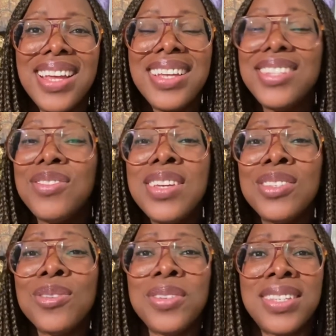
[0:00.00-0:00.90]
His
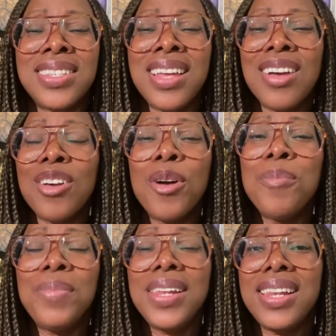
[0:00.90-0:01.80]
resources are
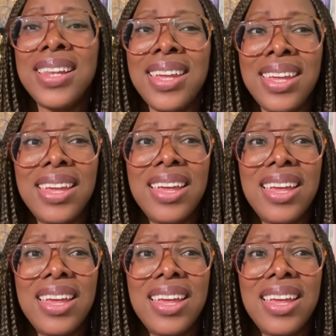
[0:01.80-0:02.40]
completely